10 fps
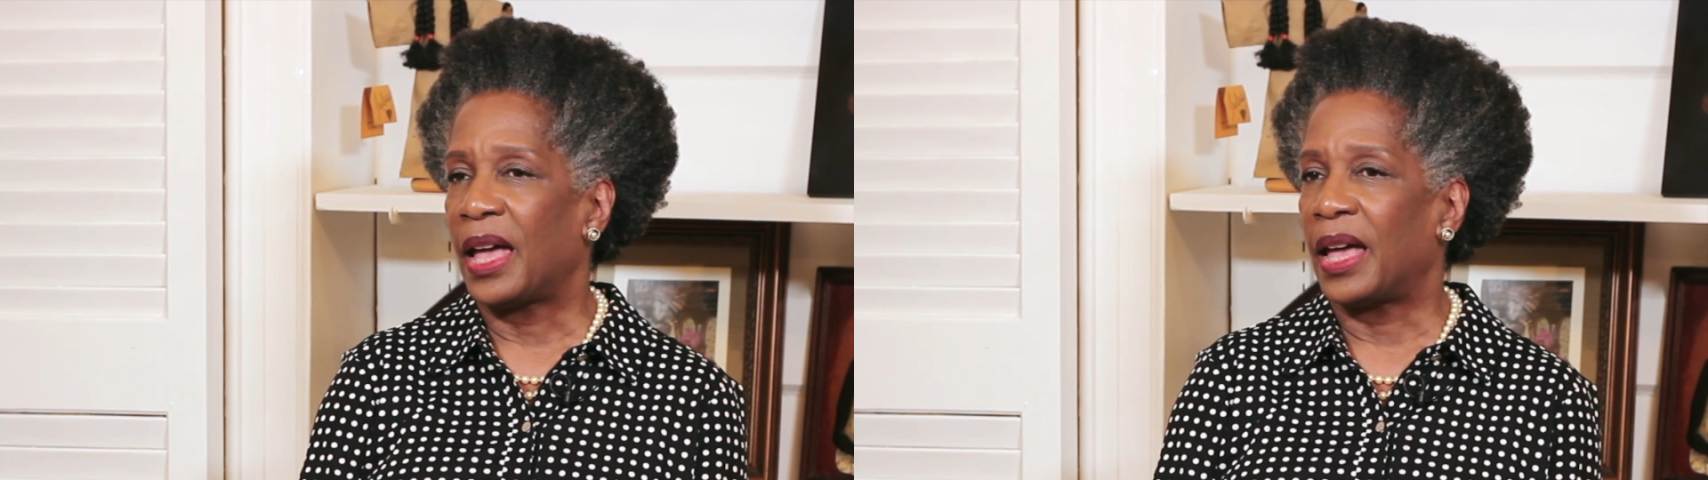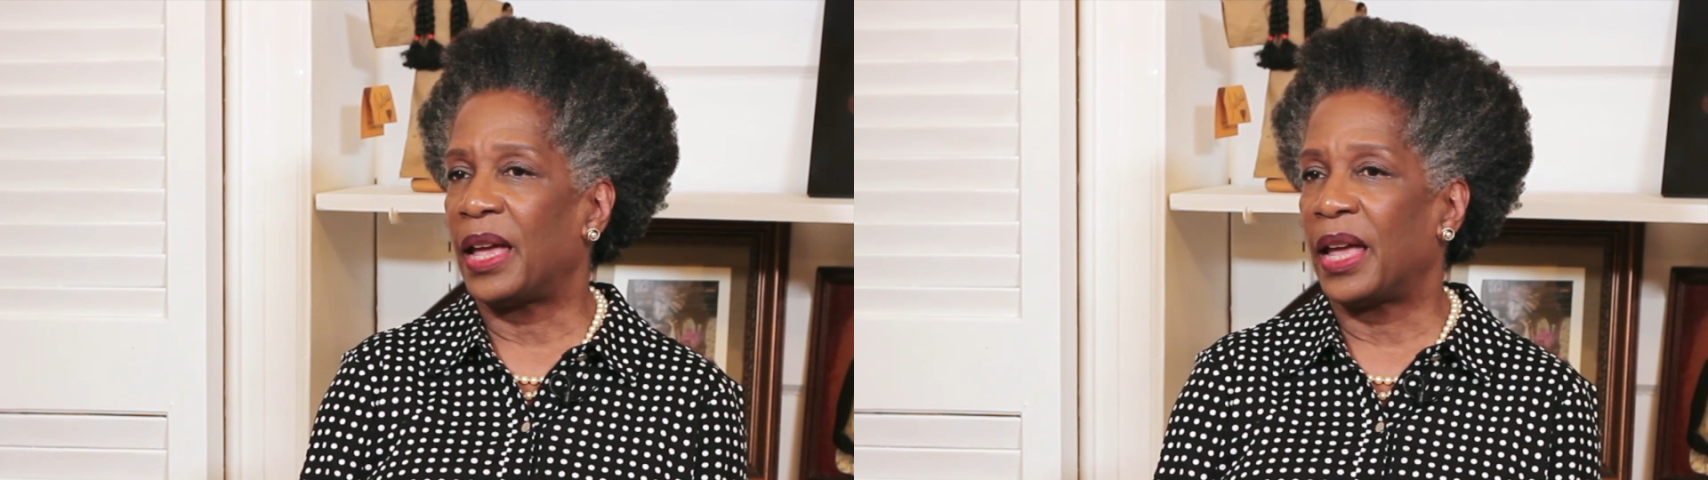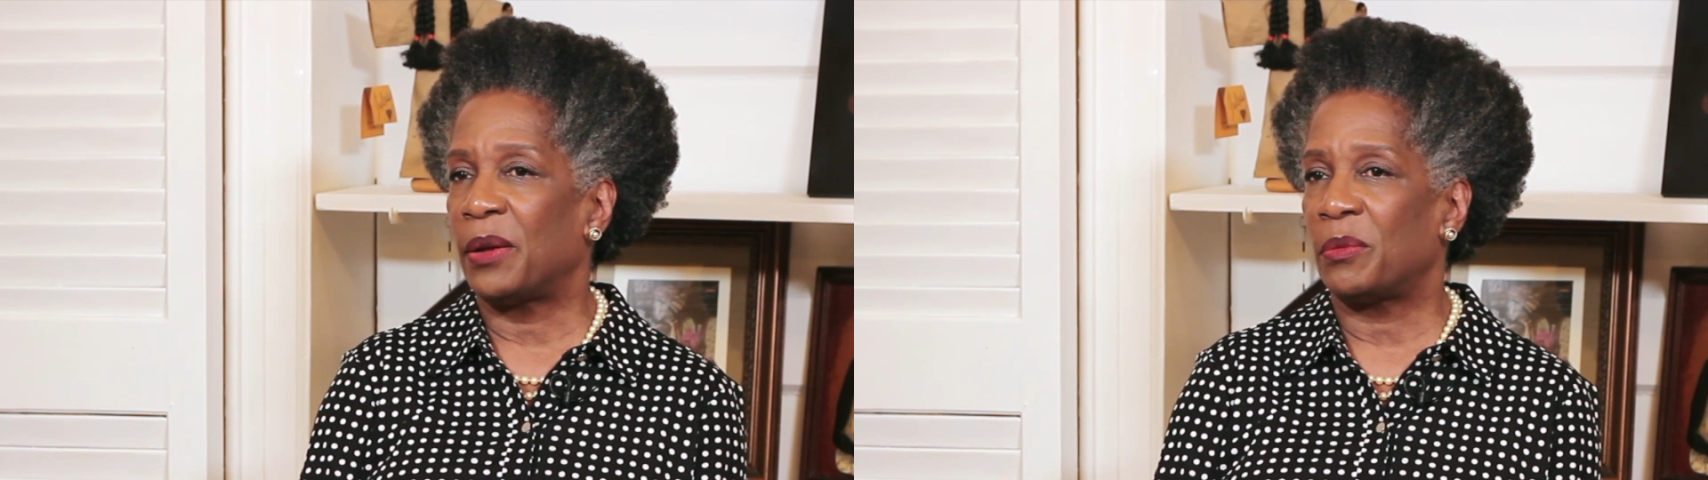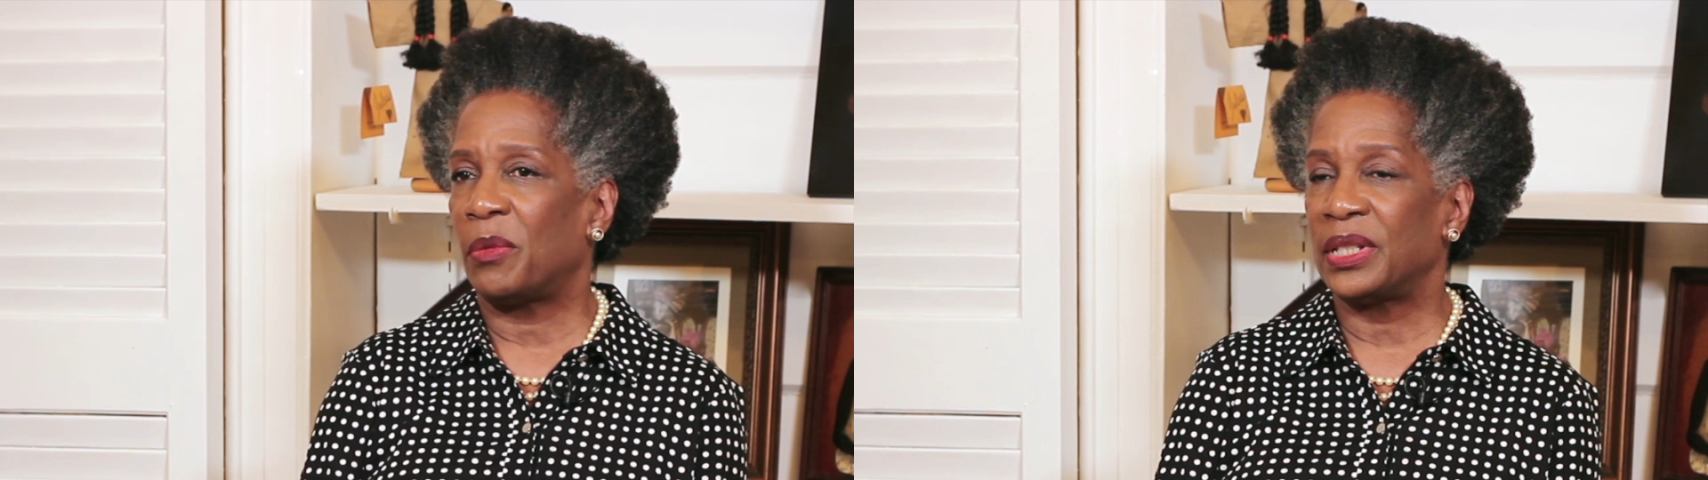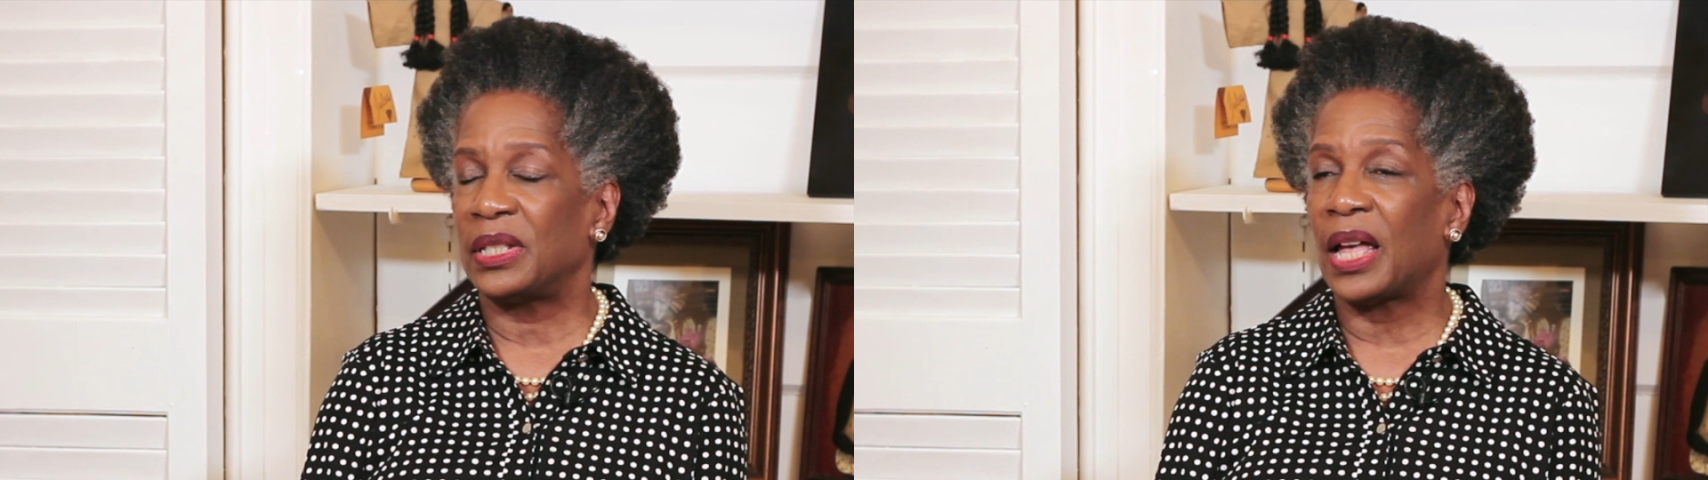and
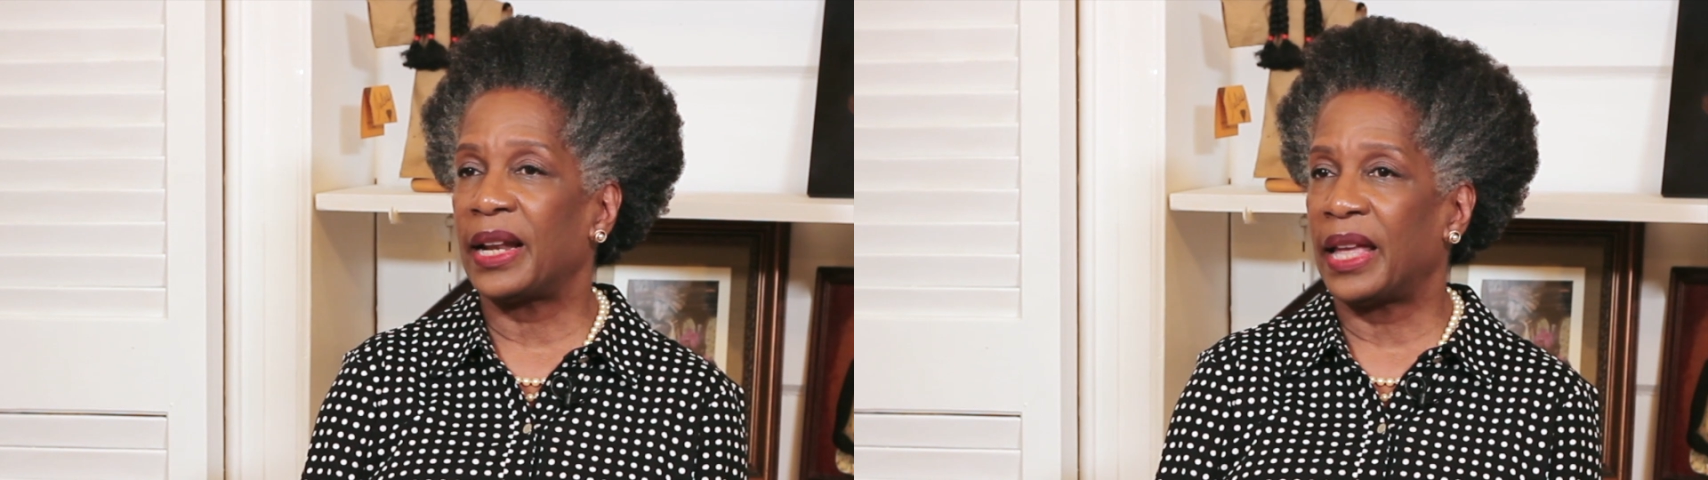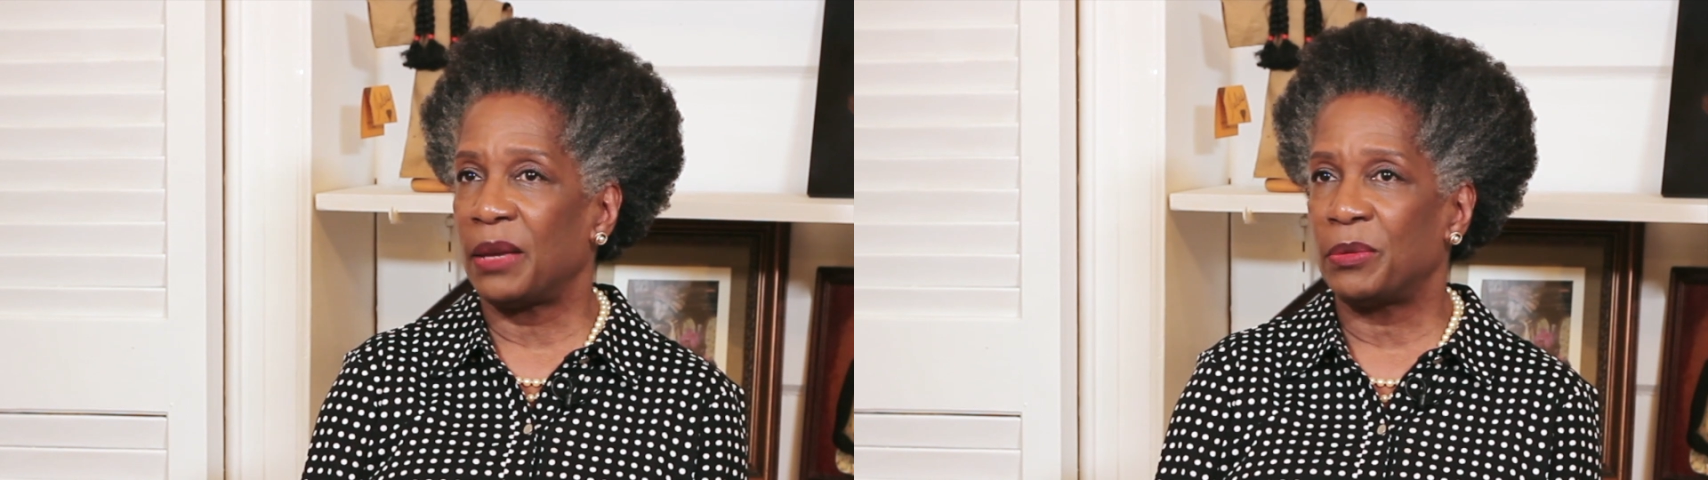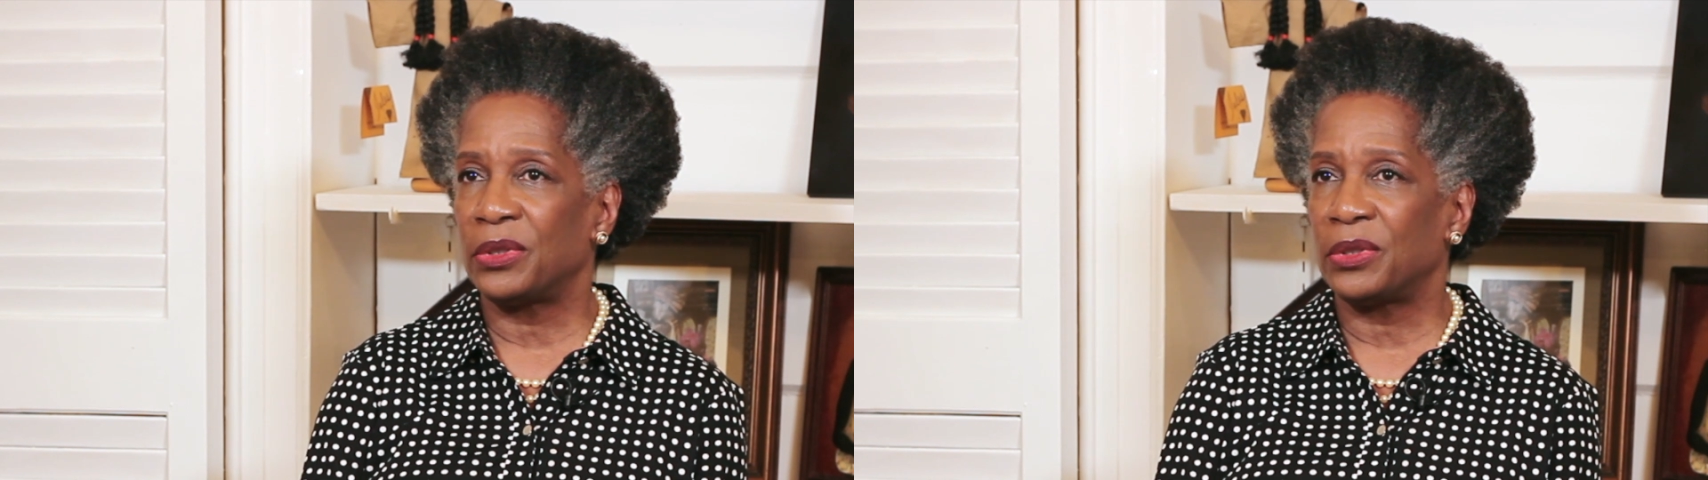was not able